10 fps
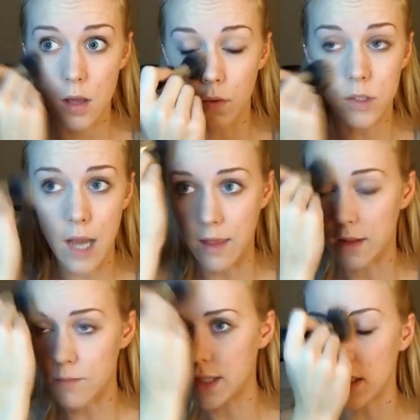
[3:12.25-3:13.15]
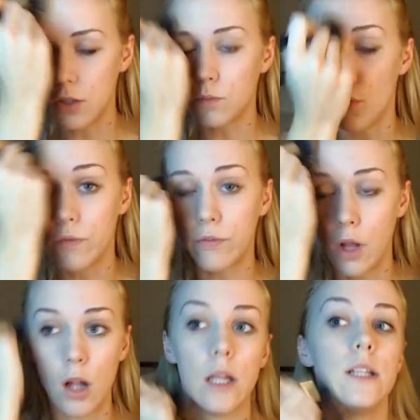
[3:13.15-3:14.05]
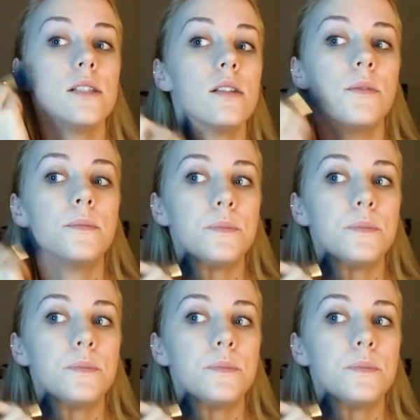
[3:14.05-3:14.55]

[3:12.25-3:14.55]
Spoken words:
which I think makes it look more flawless.